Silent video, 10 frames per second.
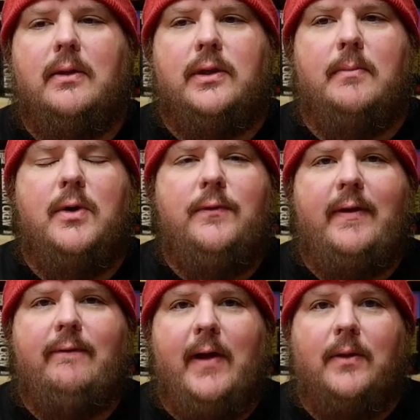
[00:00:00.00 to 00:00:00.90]
The
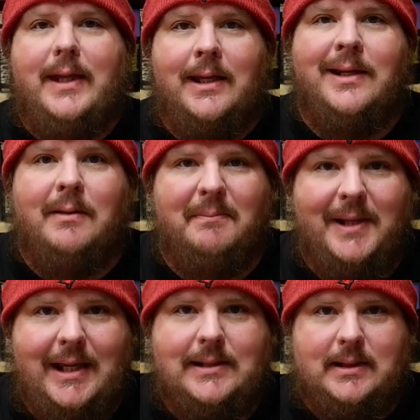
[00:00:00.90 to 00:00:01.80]
movie felt
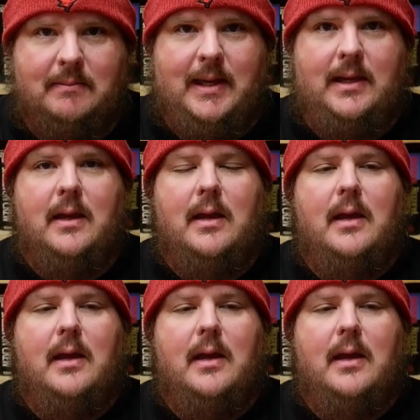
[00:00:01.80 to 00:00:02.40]
incomplete to me.